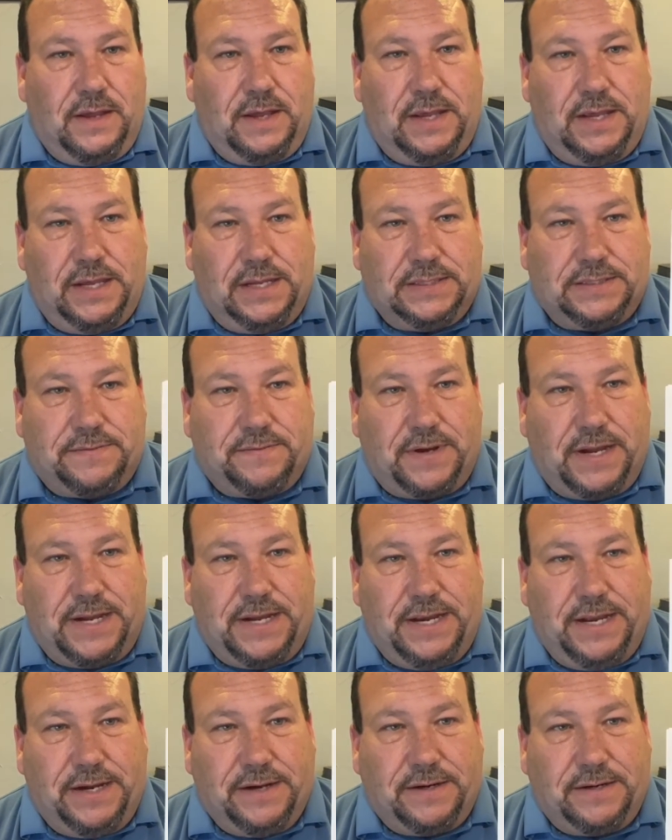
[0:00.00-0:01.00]
is right
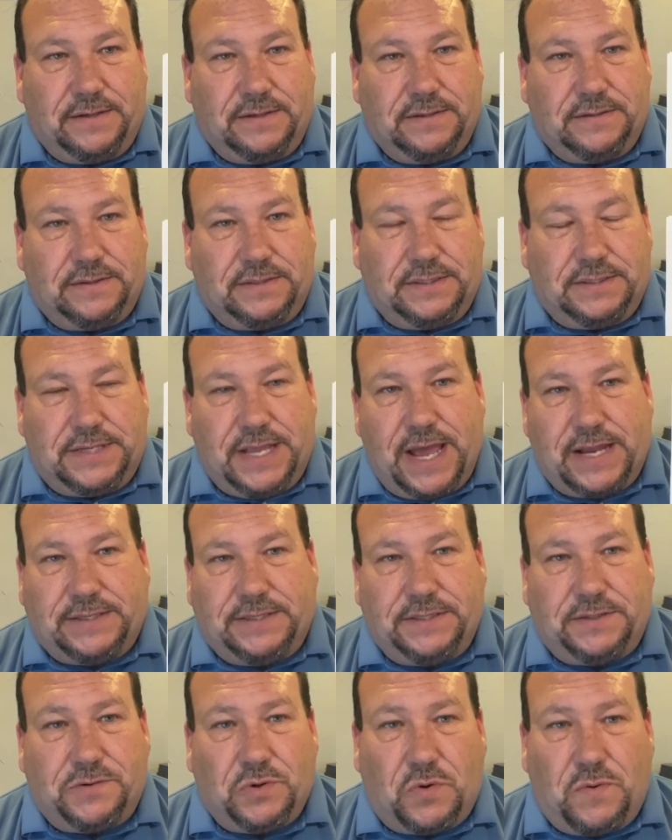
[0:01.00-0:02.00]
here. It's a
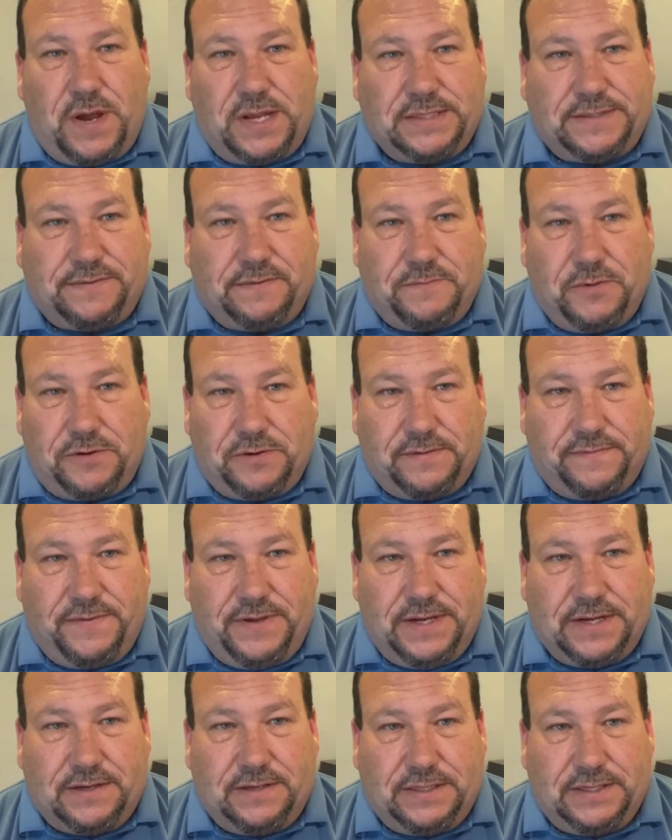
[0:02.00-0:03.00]
Texas request for motor
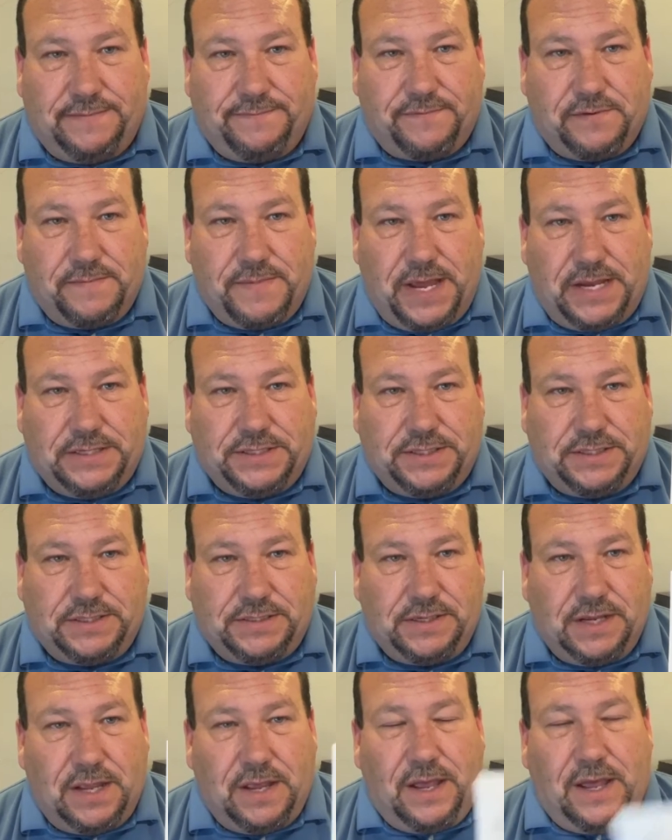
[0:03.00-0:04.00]
vehicle information.
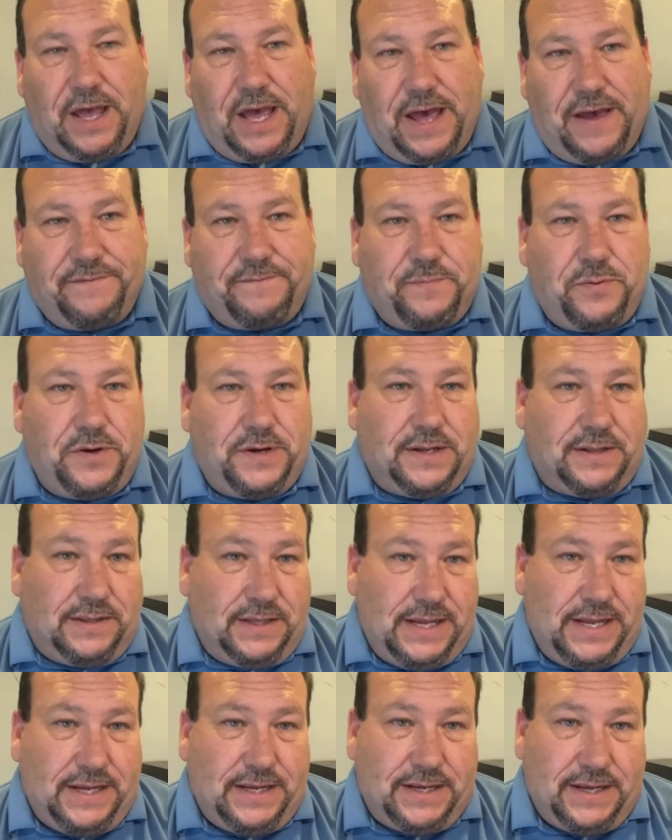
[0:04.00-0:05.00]
I've put a
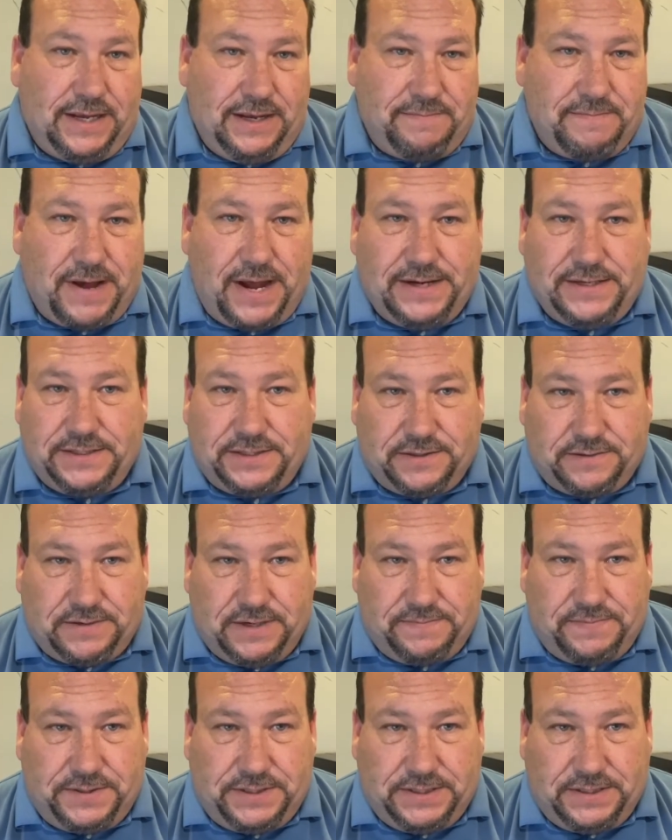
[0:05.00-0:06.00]
link in my
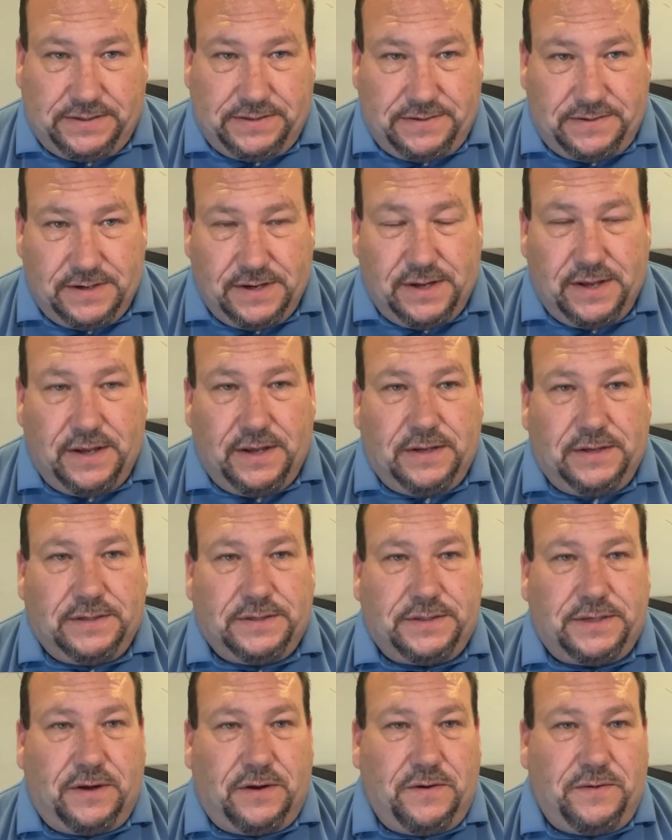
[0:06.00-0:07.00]
description
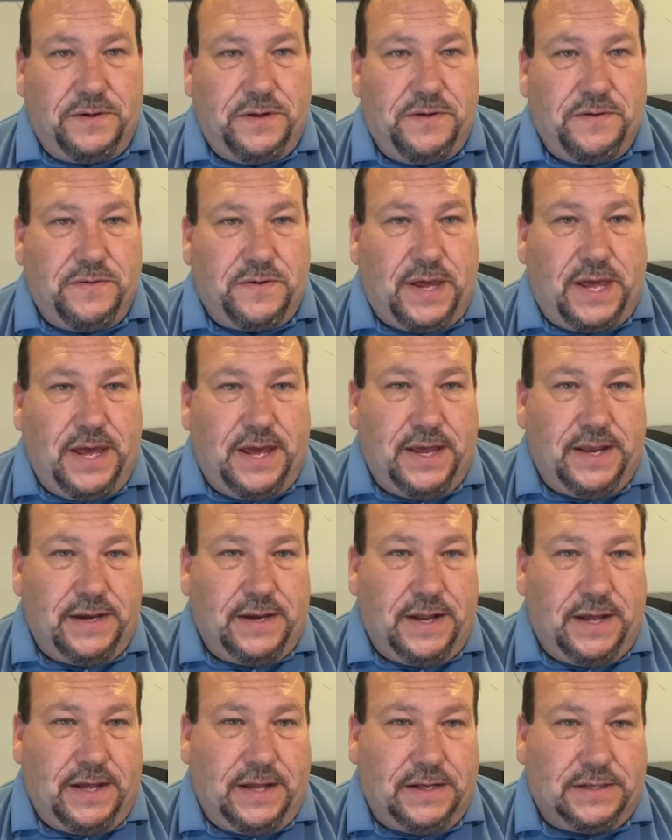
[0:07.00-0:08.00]
so you can
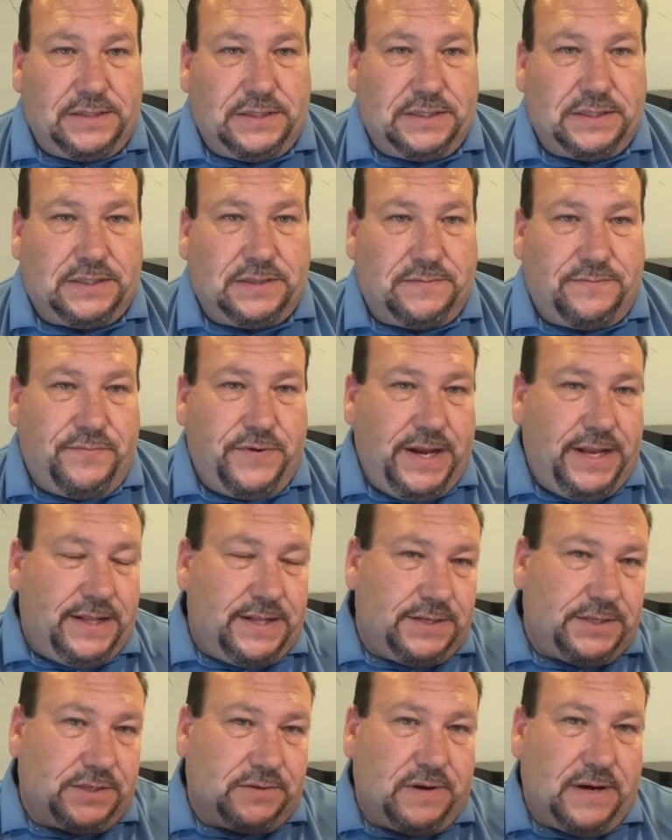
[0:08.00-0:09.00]
just read the
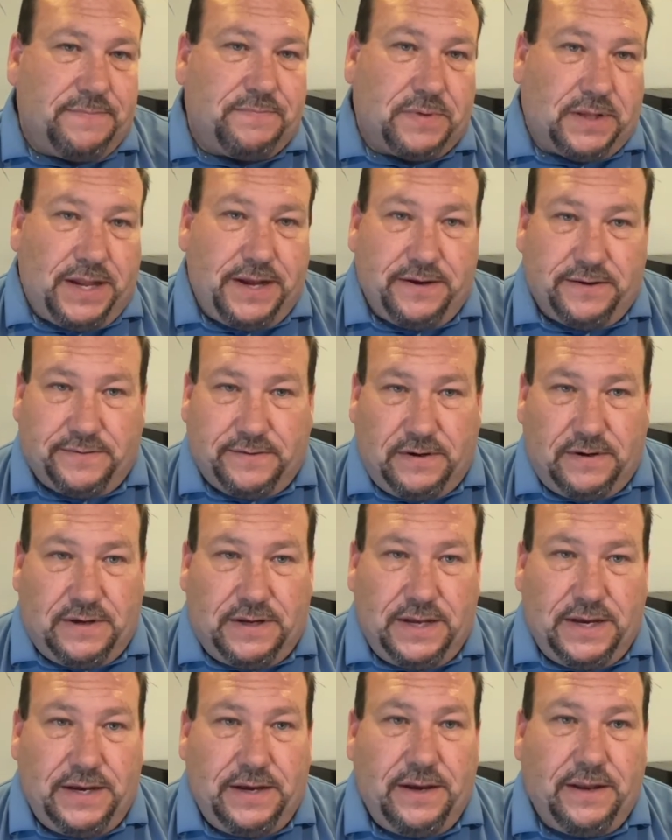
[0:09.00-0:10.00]
script later
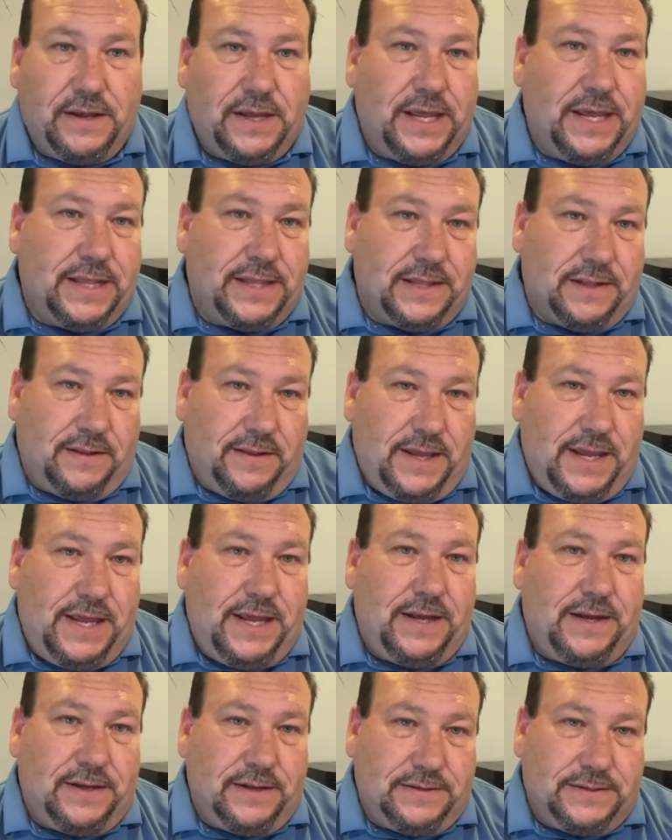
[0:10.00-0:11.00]
on, hit the
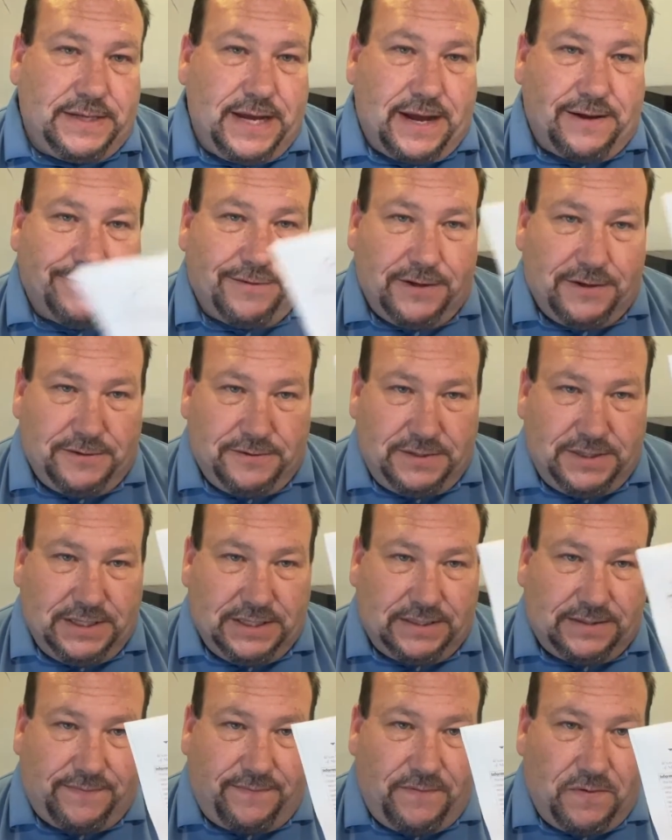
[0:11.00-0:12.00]
link, download
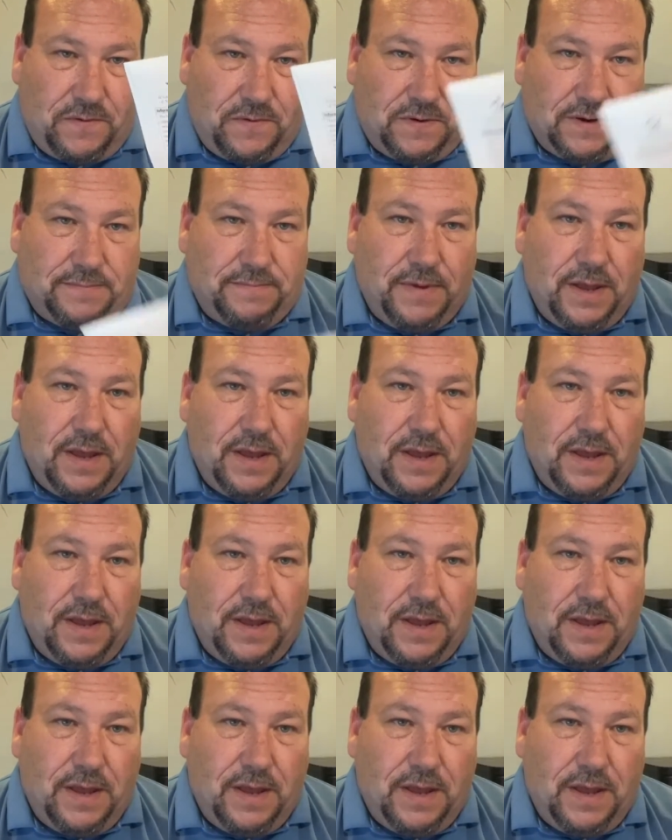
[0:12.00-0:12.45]
this form.